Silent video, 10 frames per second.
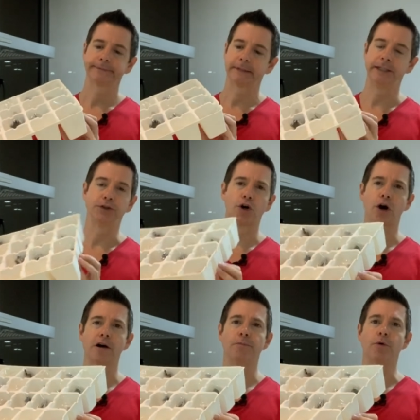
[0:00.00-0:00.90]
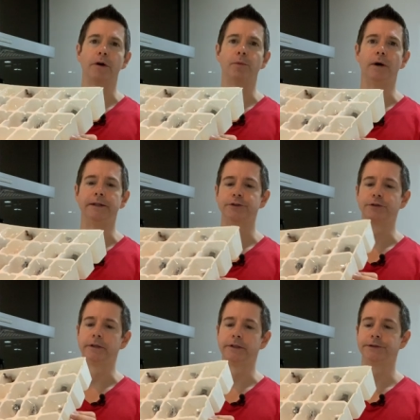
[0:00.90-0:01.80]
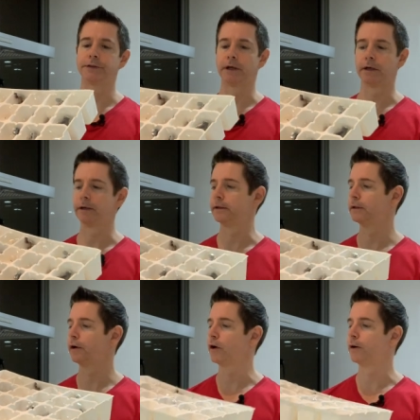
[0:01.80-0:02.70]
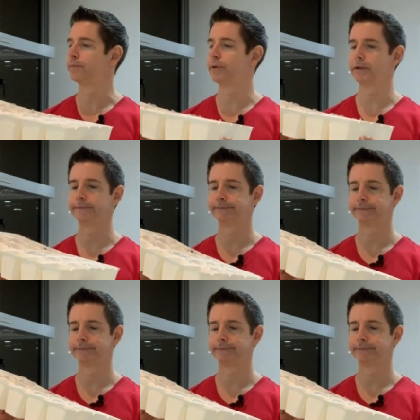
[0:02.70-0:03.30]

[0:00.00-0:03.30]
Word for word: these cardboard ones or these uh, are a bit,